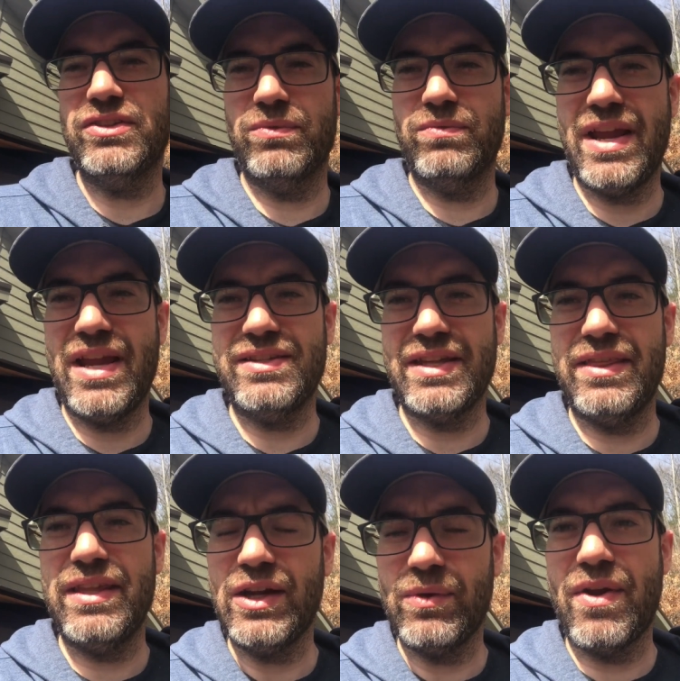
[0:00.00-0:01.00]
to raise, I
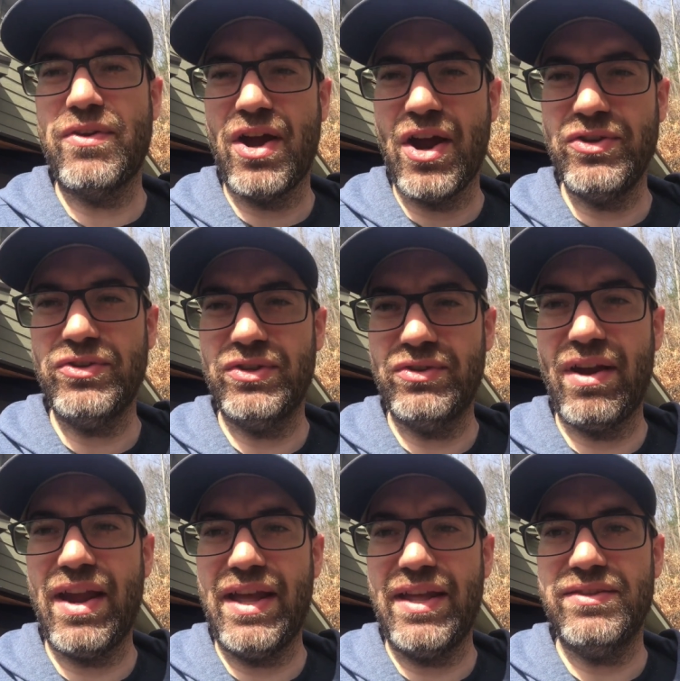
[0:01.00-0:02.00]
think, around 100
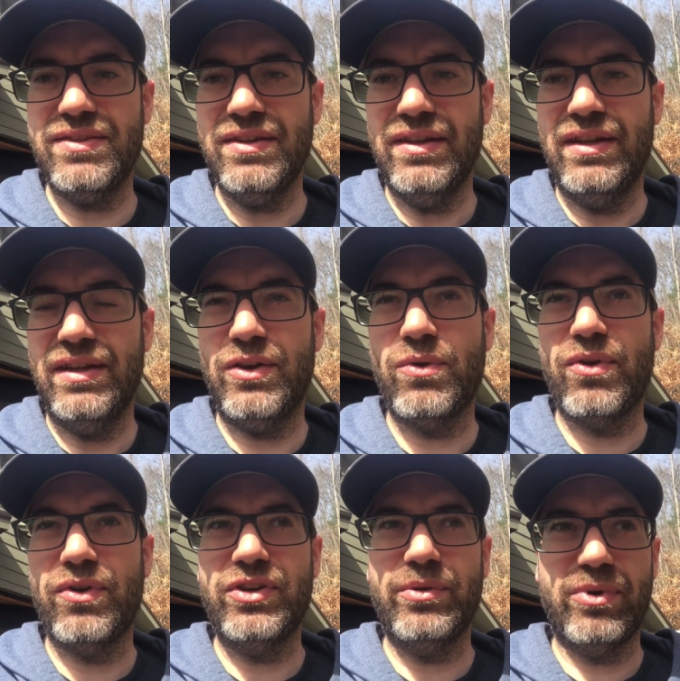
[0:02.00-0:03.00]
grand in
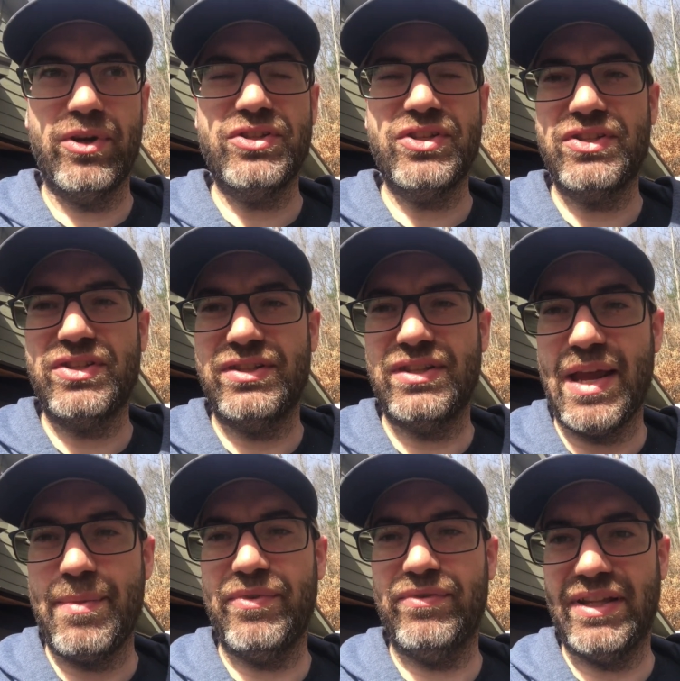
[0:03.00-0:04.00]
order to purchase the
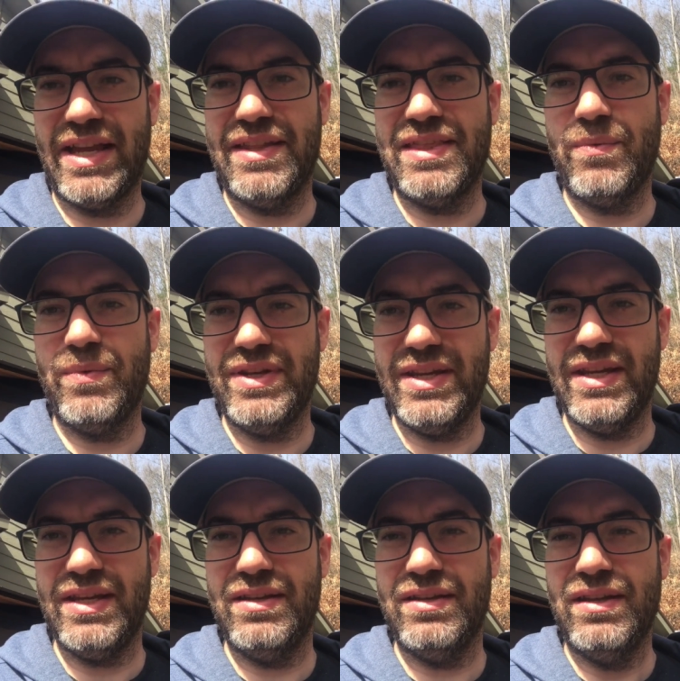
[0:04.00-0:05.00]
type of land that we
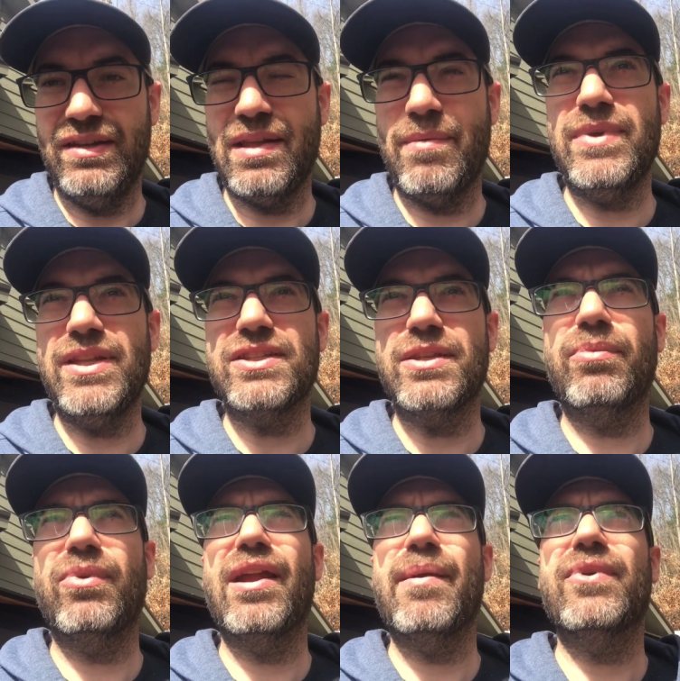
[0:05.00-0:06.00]
need that meets the
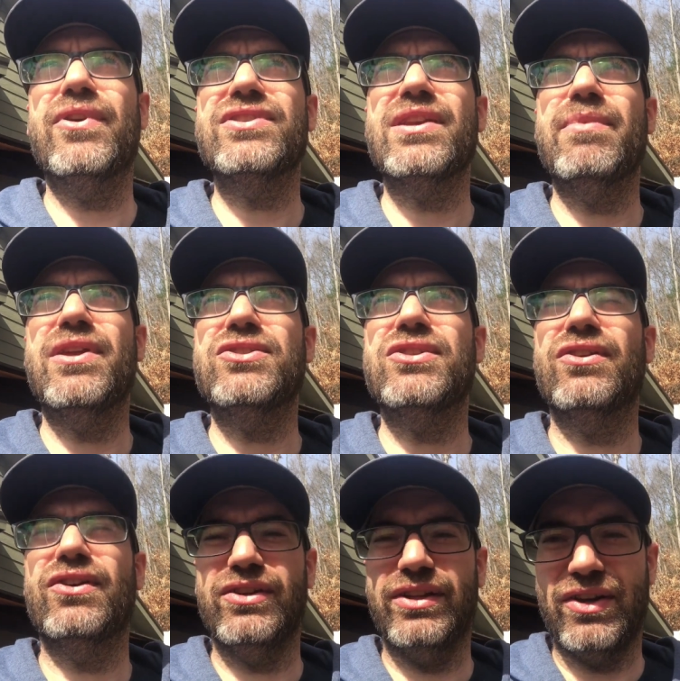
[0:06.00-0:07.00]
parameters I mentioned
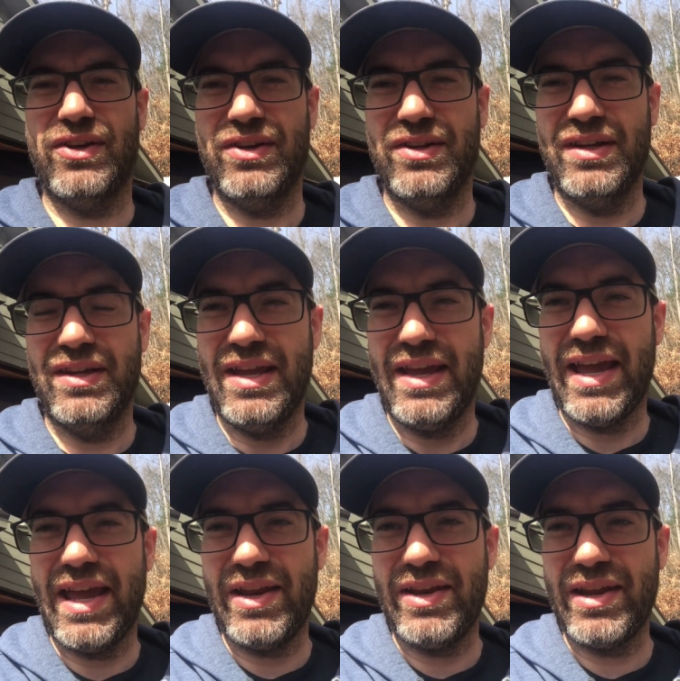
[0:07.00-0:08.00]
earlier.
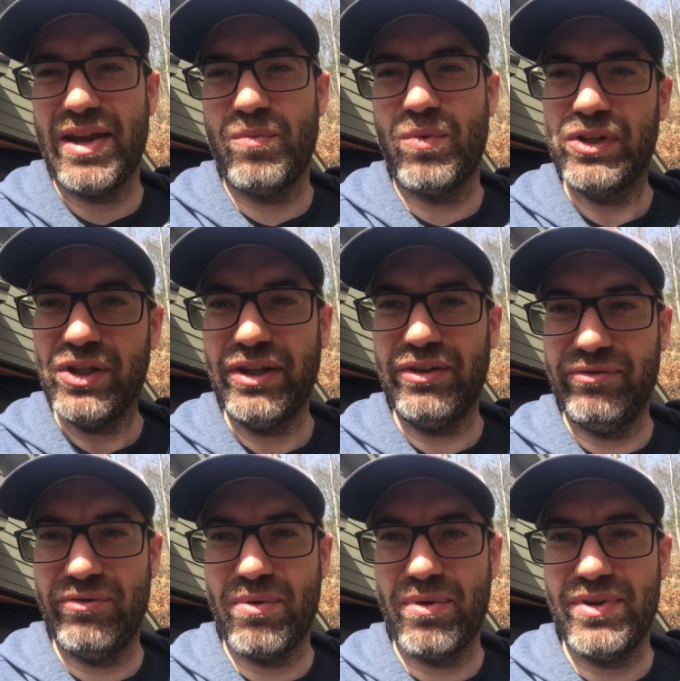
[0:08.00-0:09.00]
And uh, we're looking
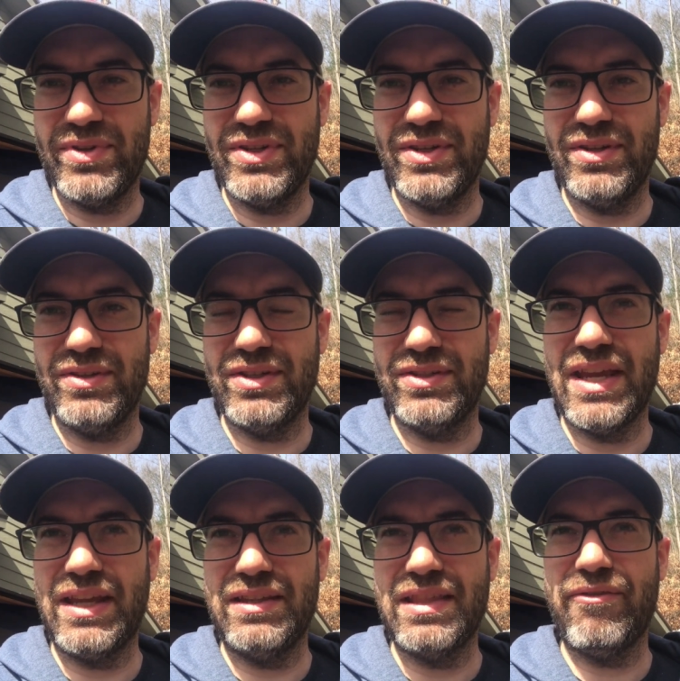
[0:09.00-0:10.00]
forward to, to
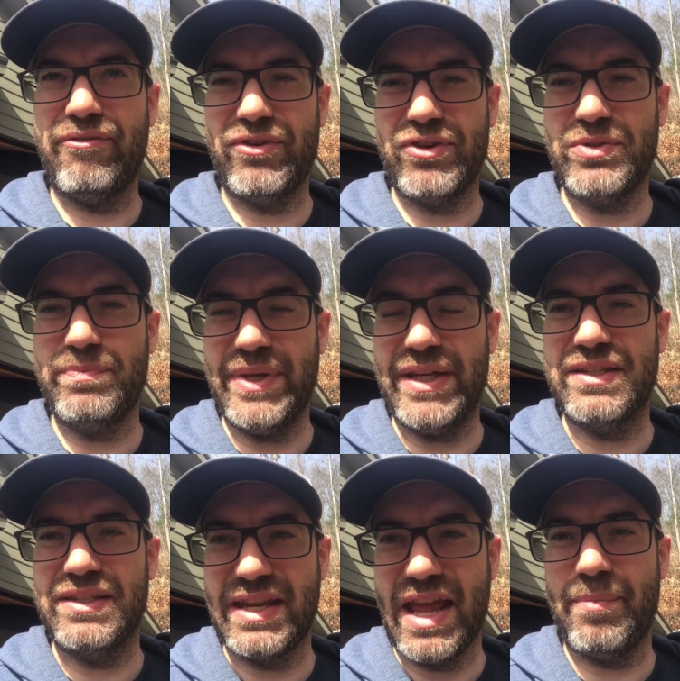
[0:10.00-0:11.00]
taking that first big
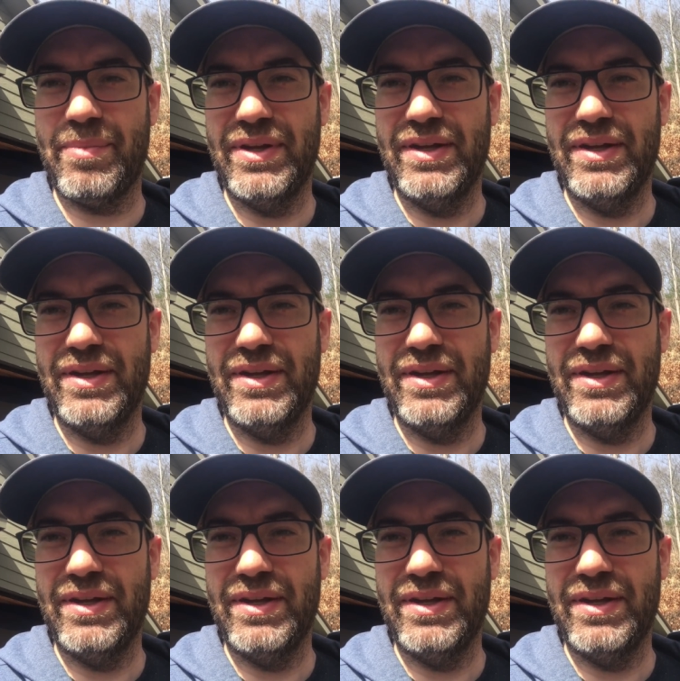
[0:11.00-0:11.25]
step